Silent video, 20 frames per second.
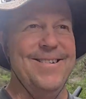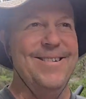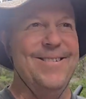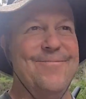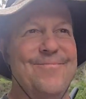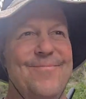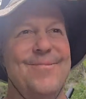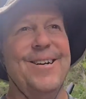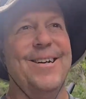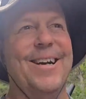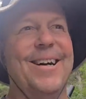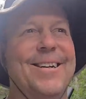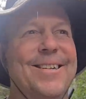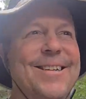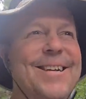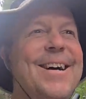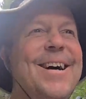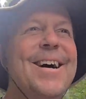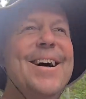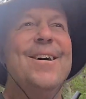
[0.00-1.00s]
But
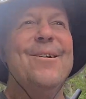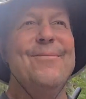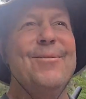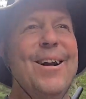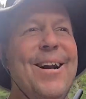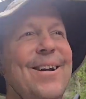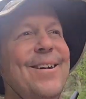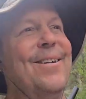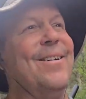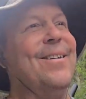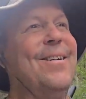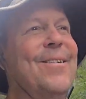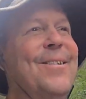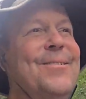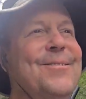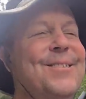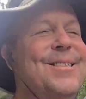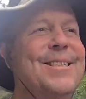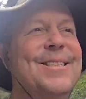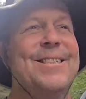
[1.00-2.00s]
I don't know, it
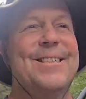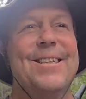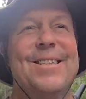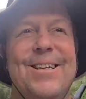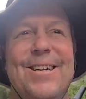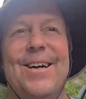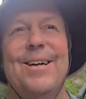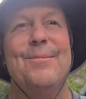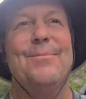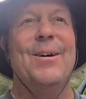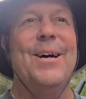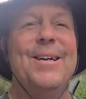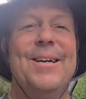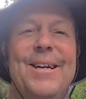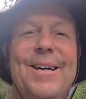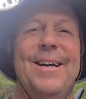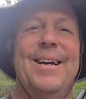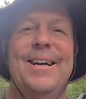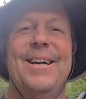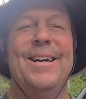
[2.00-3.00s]
was just a thought in my
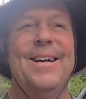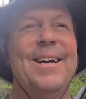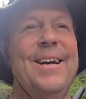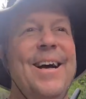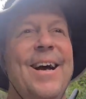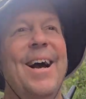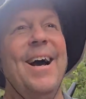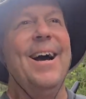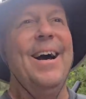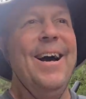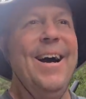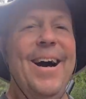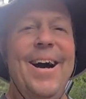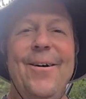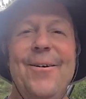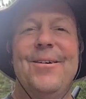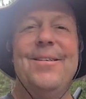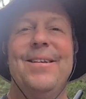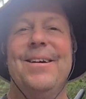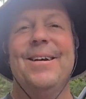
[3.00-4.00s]
head.
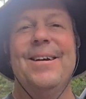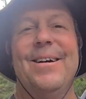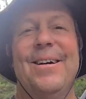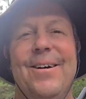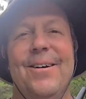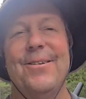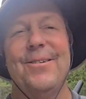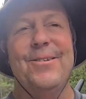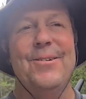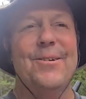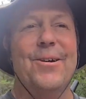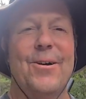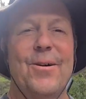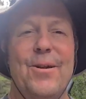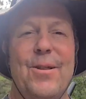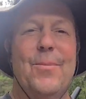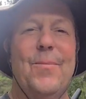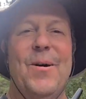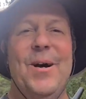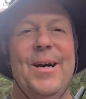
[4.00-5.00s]
How in the hell do you go to
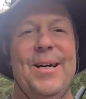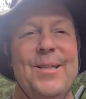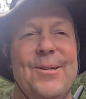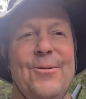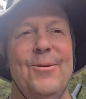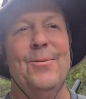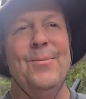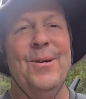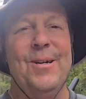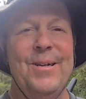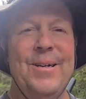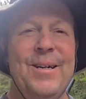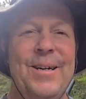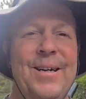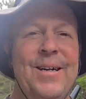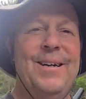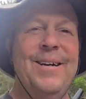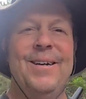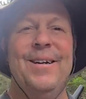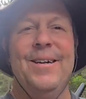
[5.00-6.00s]
the bathroom
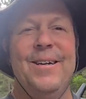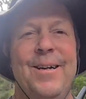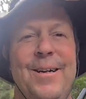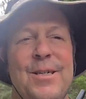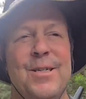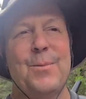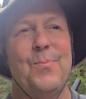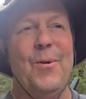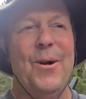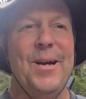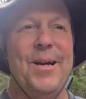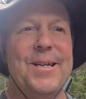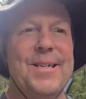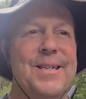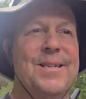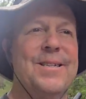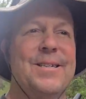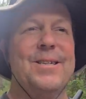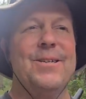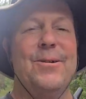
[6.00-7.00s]
in space
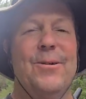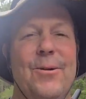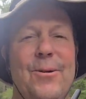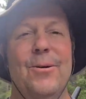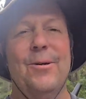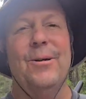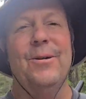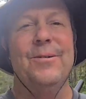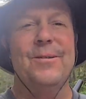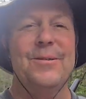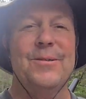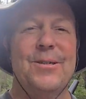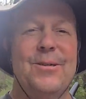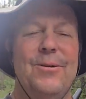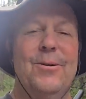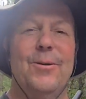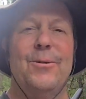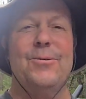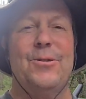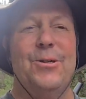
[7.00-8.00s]
in zero
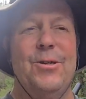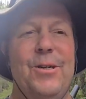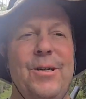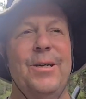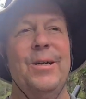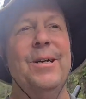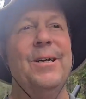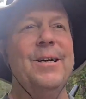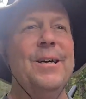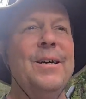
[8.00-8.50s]
G?